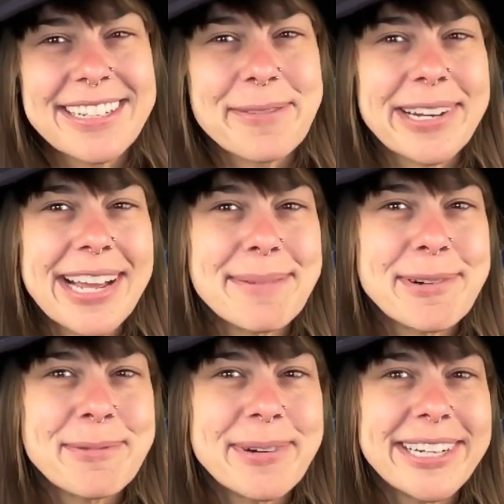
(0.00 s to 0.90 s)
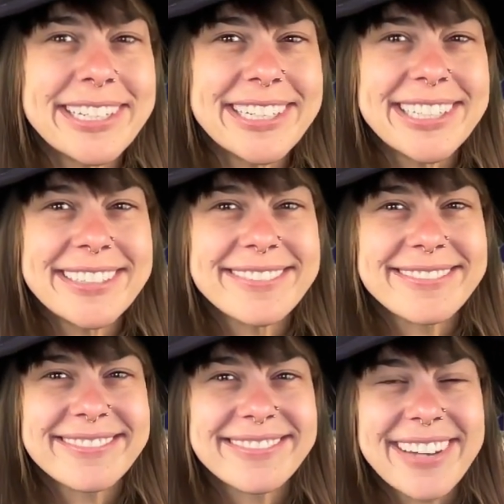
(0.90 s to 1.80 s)
When I am aware,
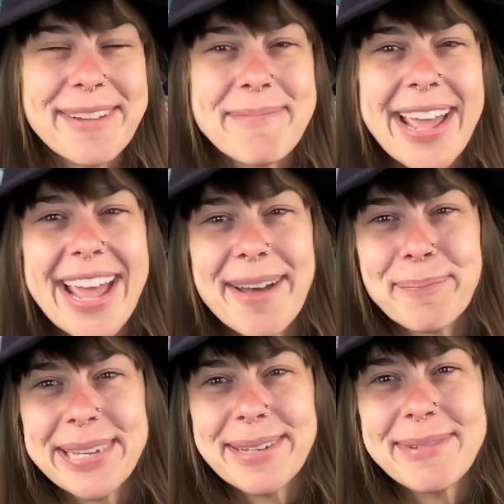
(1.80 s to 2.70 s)
I'm happy